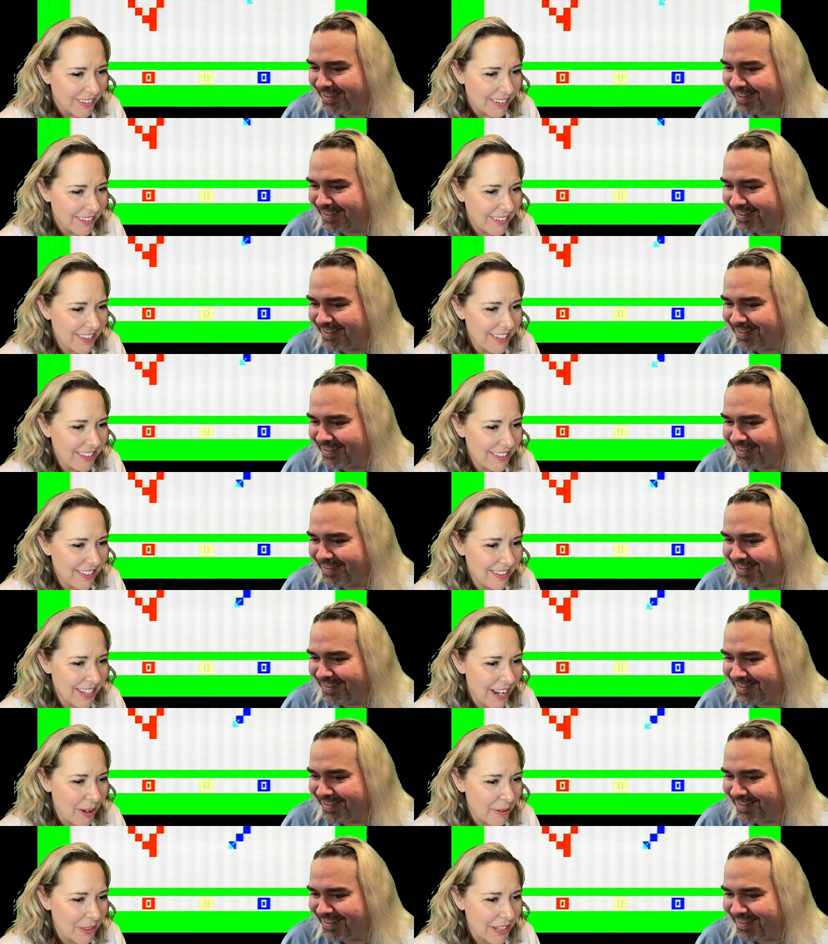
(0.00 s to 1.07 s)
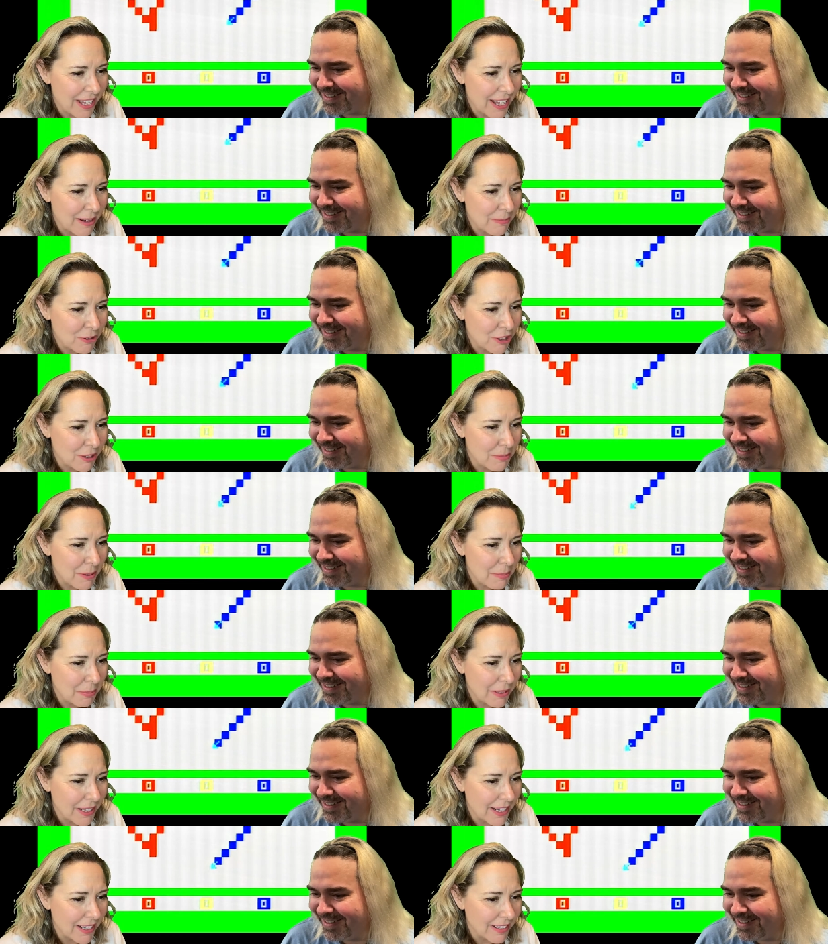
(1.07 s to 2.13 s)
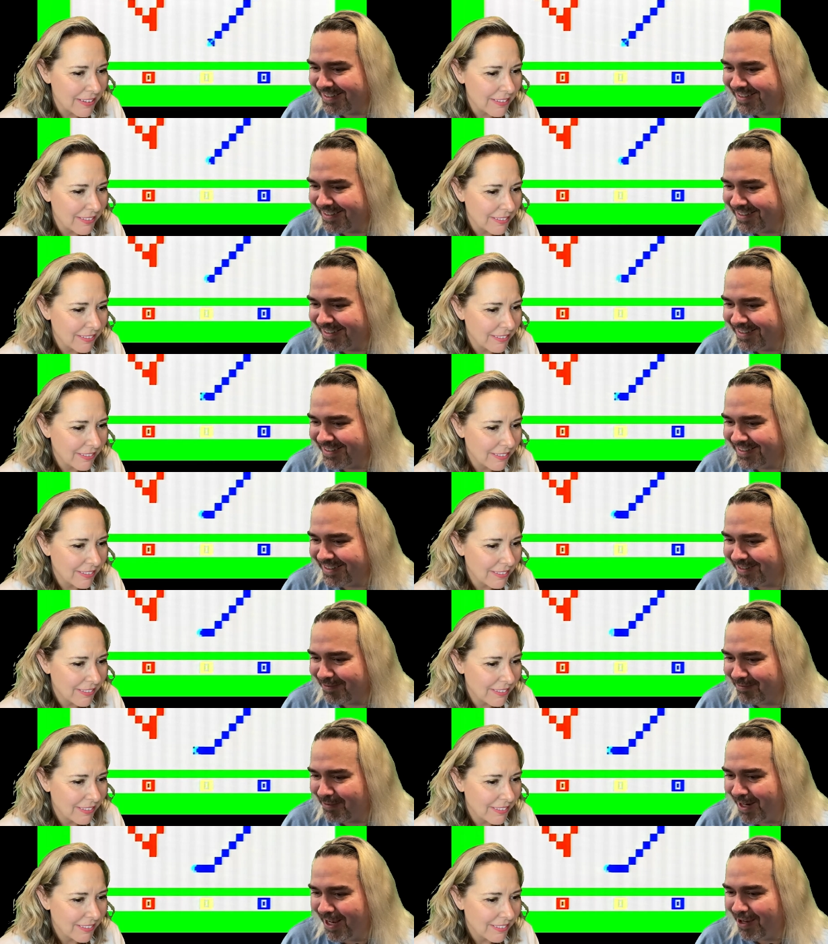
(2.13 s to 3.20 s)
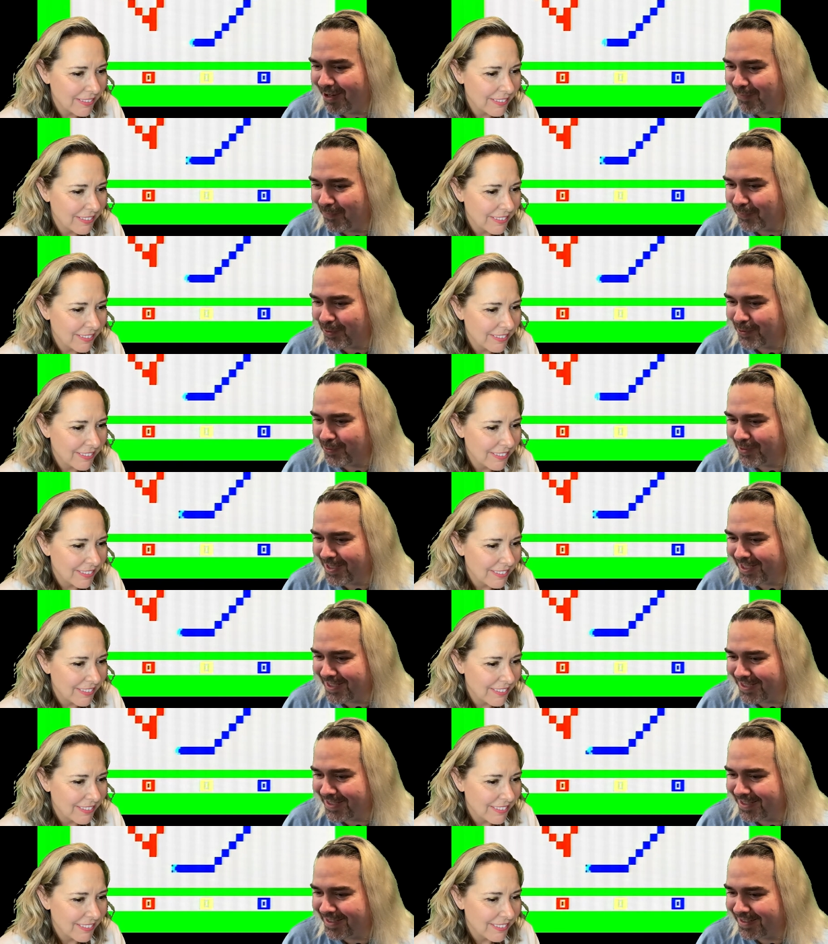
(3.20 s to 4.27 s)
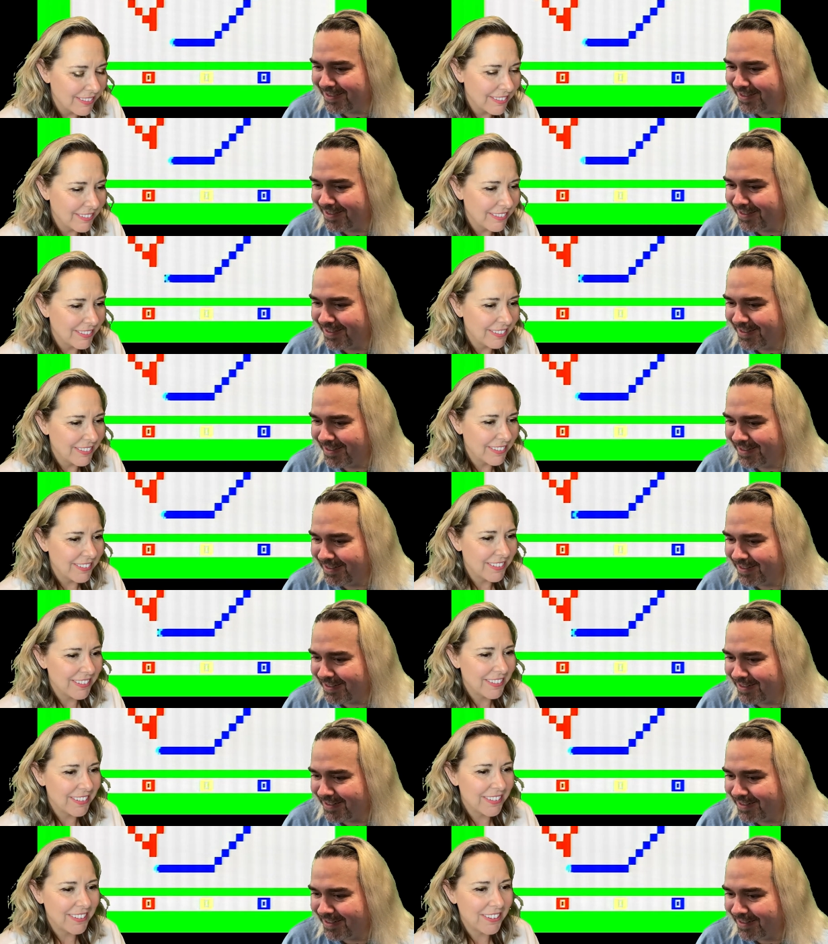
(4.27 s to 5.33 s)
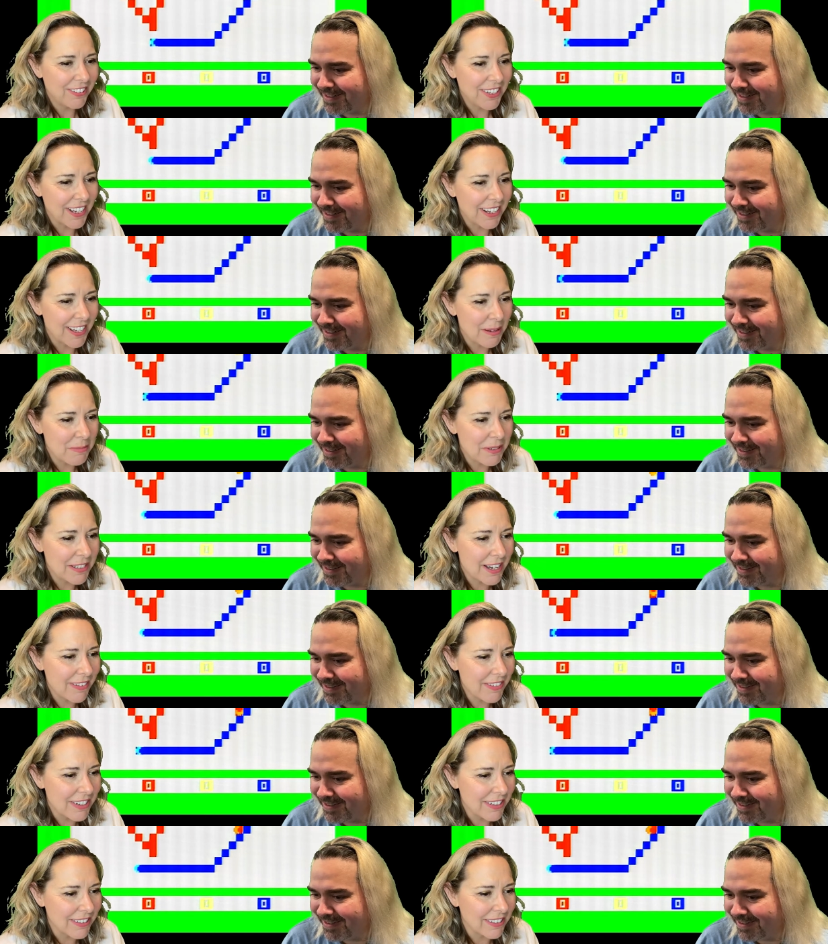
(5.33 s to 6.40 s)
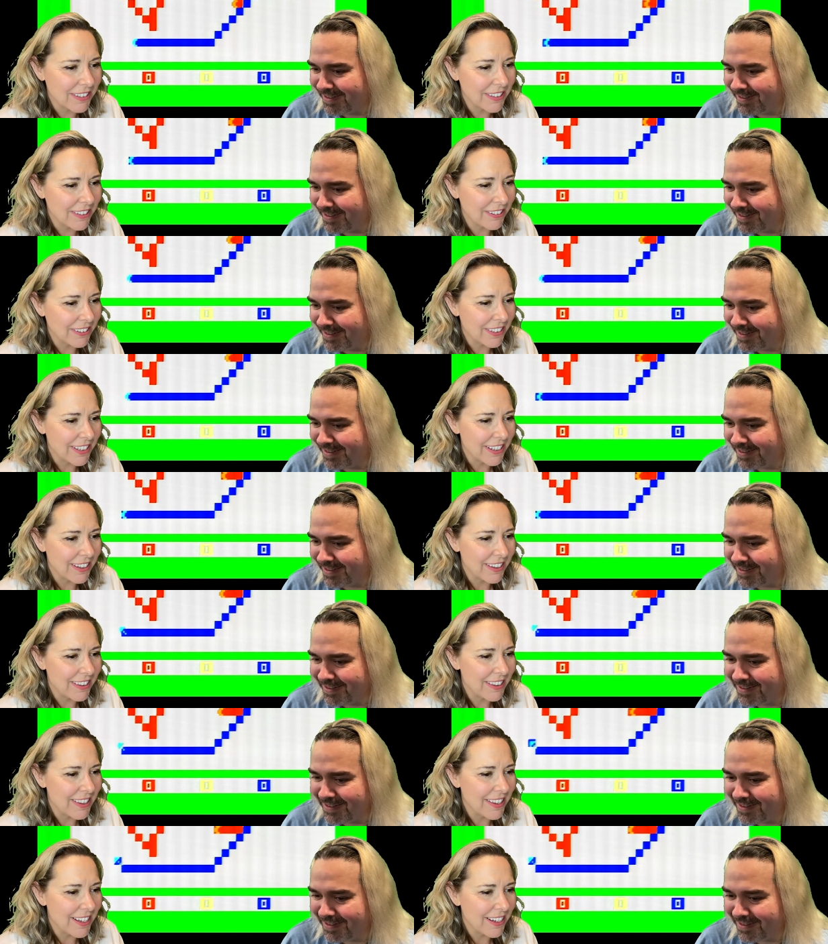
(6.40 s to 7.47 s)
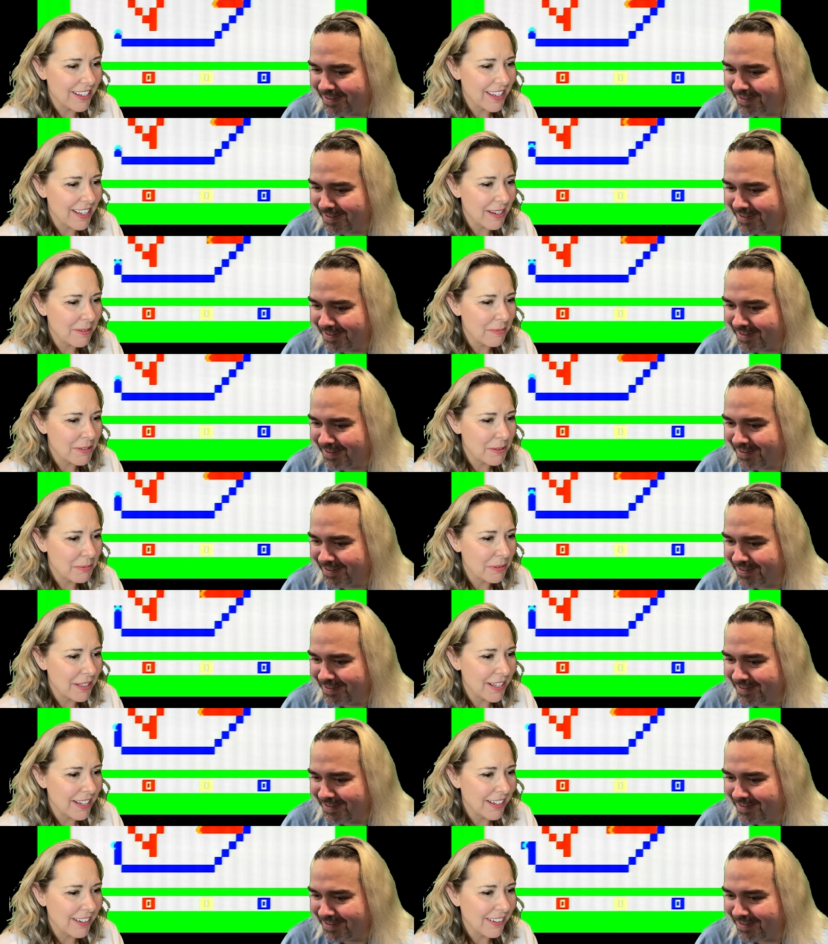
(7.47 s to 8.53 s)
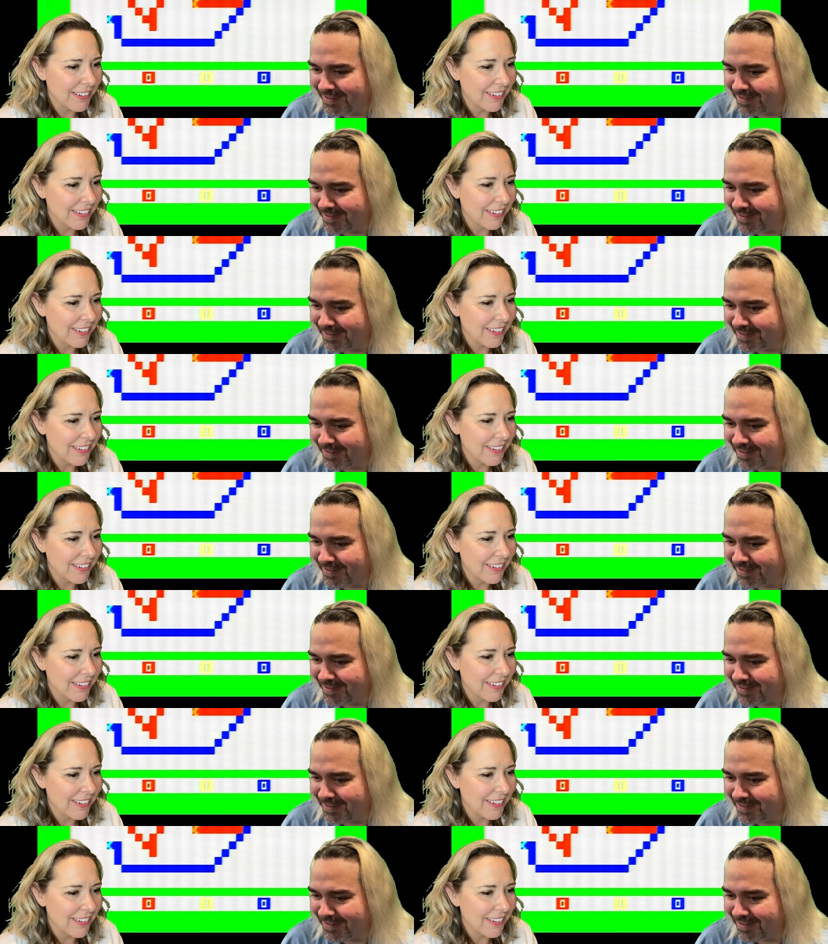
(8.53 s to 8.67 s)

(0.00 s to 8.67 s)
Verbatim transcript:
Speaker 1: This is how the game should be played.
Speaker 2: Wow, fortuitous.
Speaker 1: Okay, game seven is clearly the game to play.